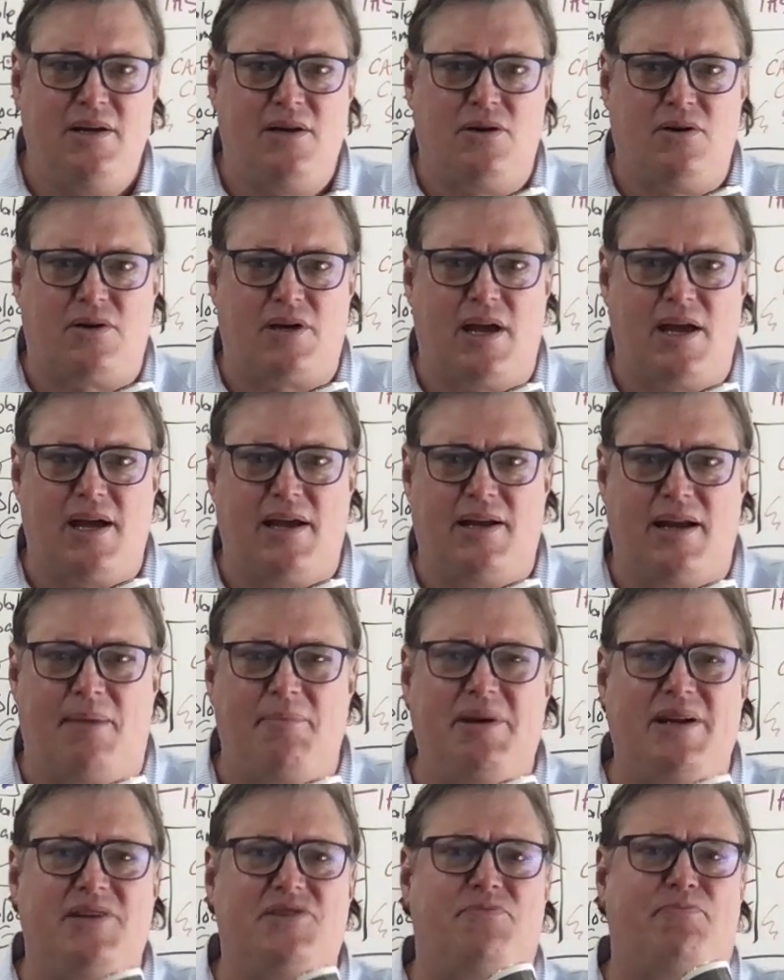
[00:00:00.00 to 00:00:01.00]
okay and i'm
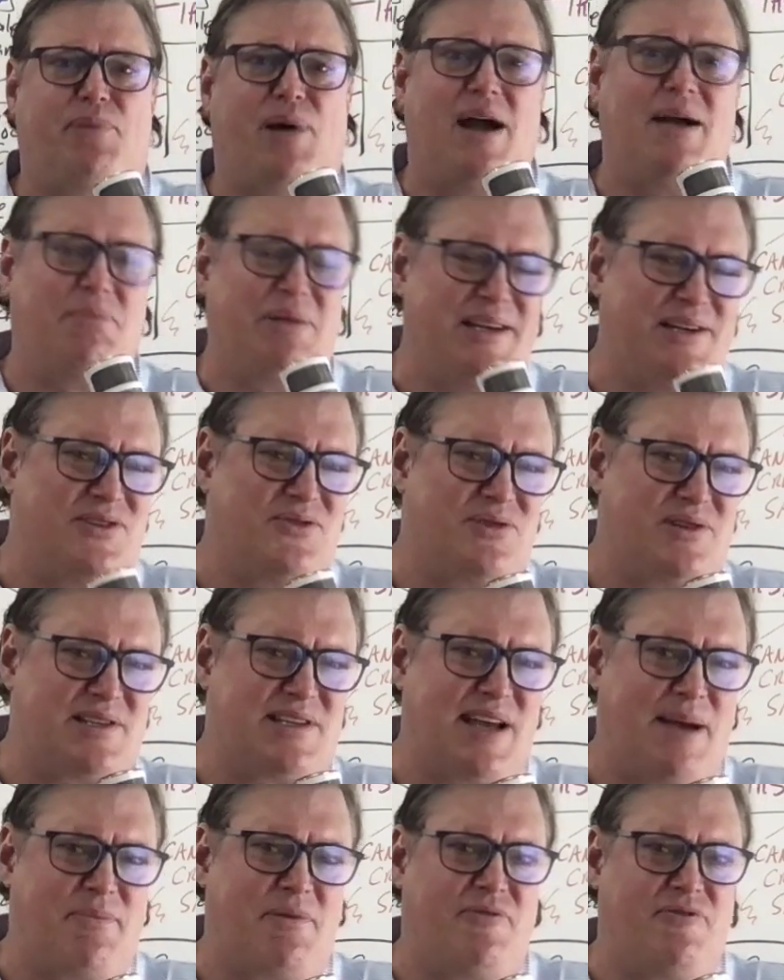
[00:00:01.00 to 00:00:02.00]
going to probably do a
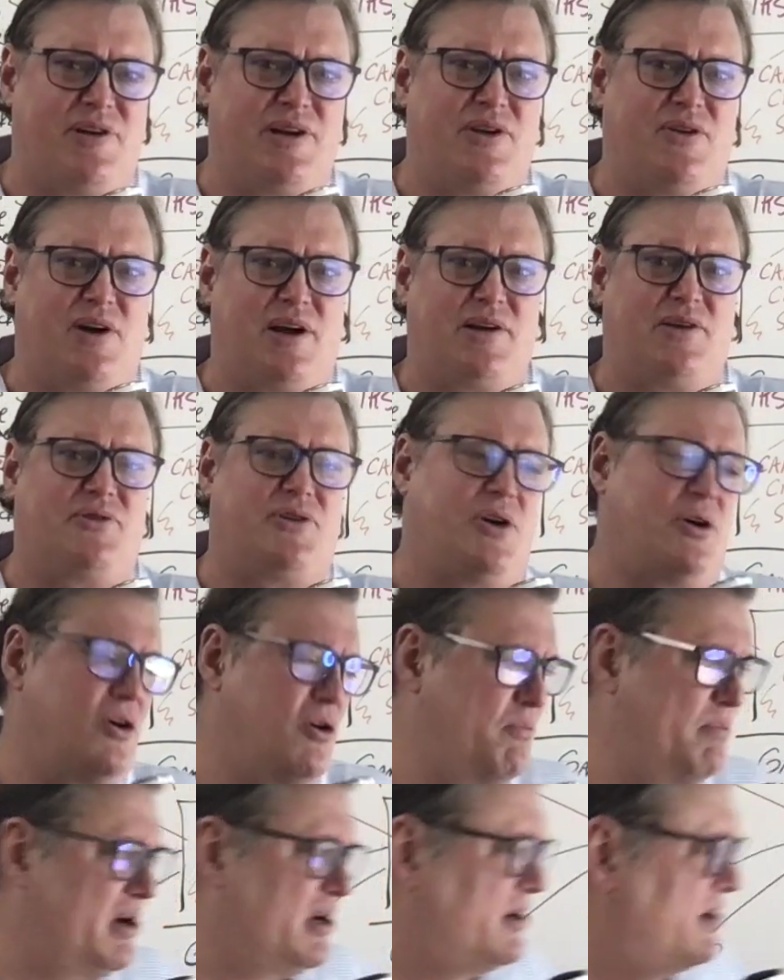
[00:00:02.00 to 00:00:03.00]
separate video i don't
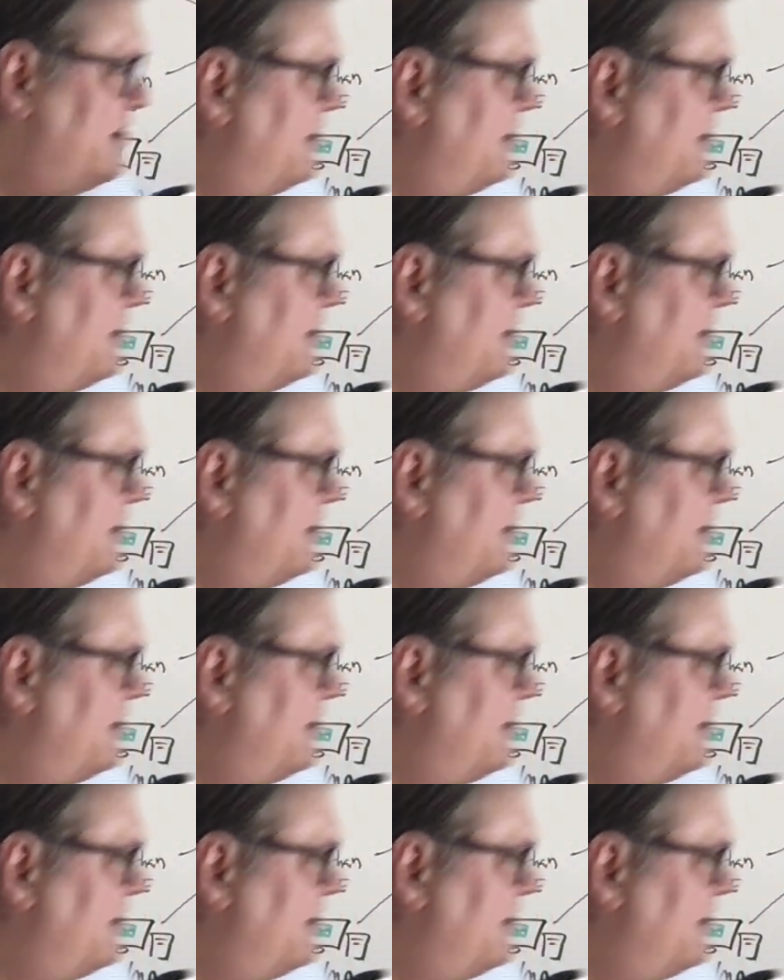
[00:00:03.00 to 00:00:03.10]
know but